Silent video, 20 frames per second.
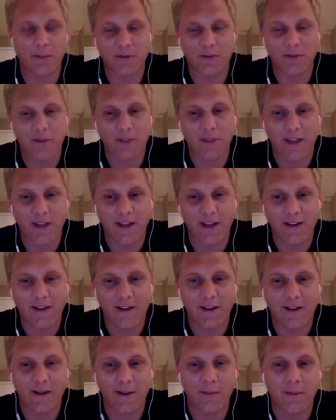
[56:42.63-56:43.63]
with that.
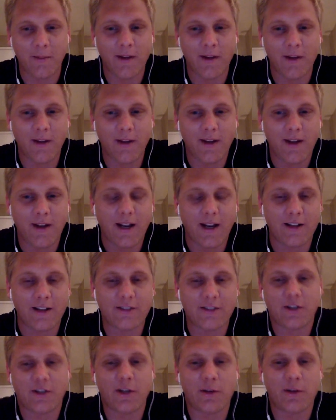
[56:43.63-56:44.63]
And
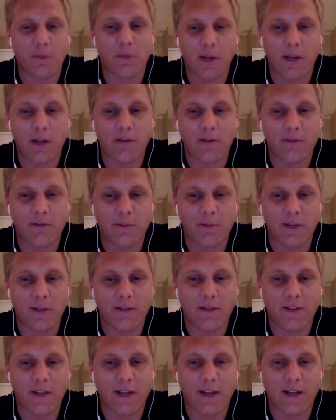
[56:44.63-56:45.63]
that's a good reminder for me
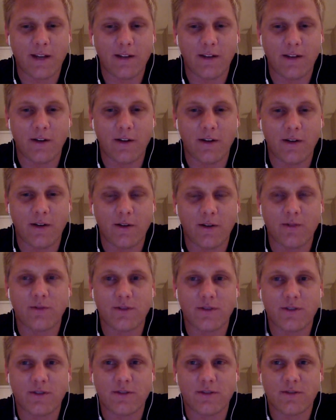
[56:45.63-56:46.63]
of that,
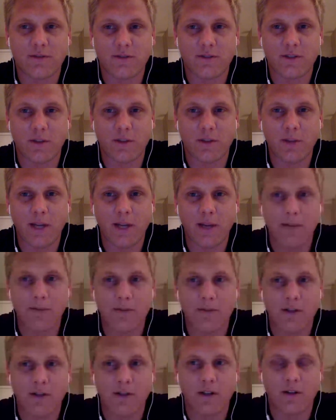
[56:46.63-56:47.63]
sometimes
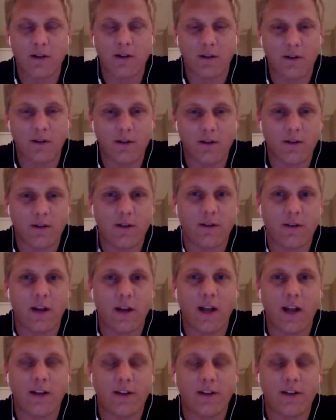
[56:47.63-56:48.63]

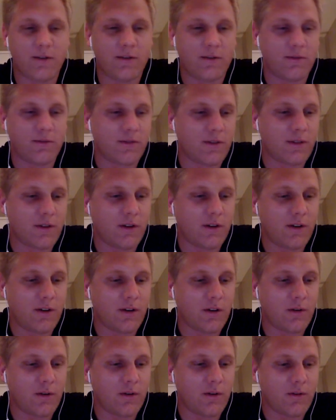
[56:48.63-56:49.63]
not to
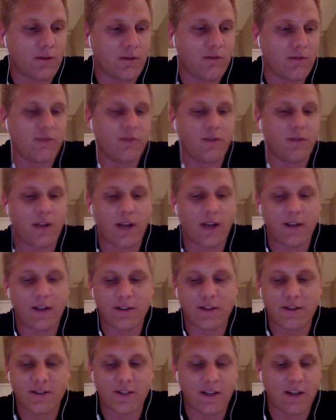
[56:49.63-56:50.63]

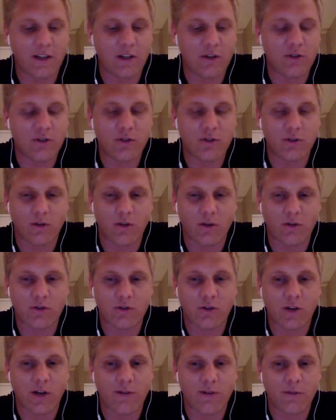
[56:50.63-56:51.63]
say that you should
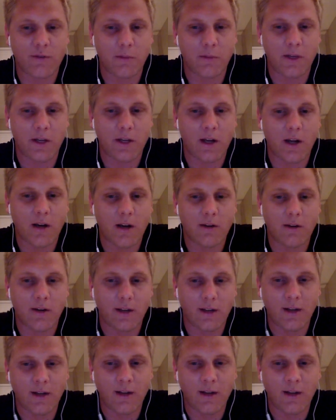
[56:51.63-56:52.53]
strive for mediocrity